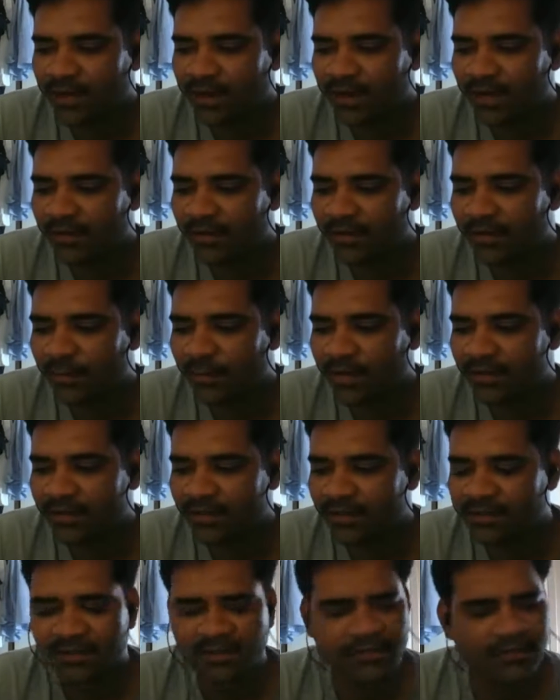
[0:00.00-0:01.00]
But
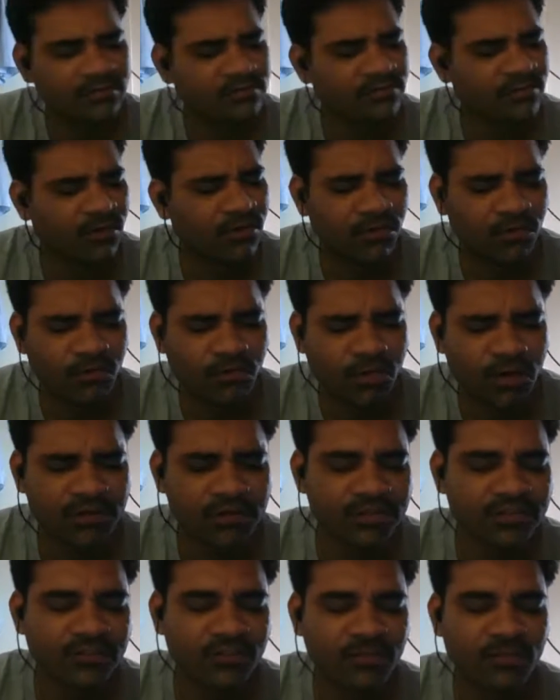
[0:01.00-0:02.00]

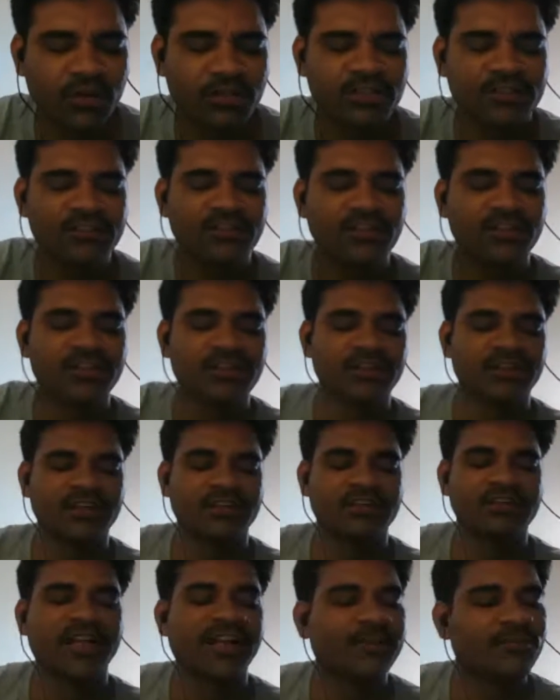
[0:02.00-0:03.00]
what is your
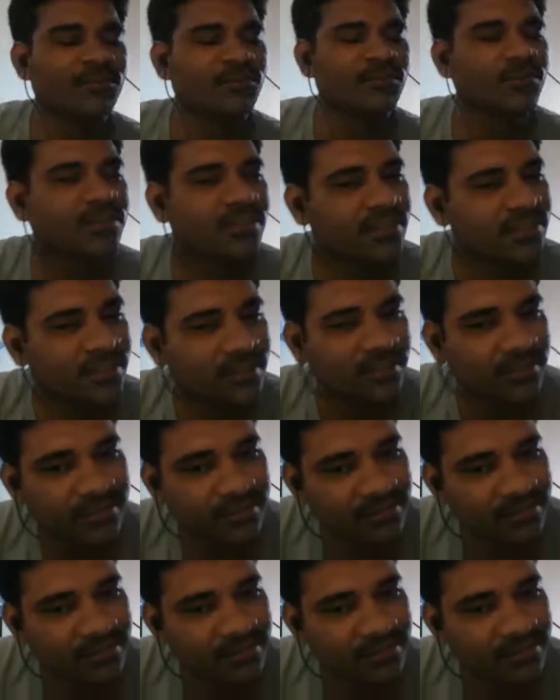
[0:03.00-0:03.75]
time over there, sir?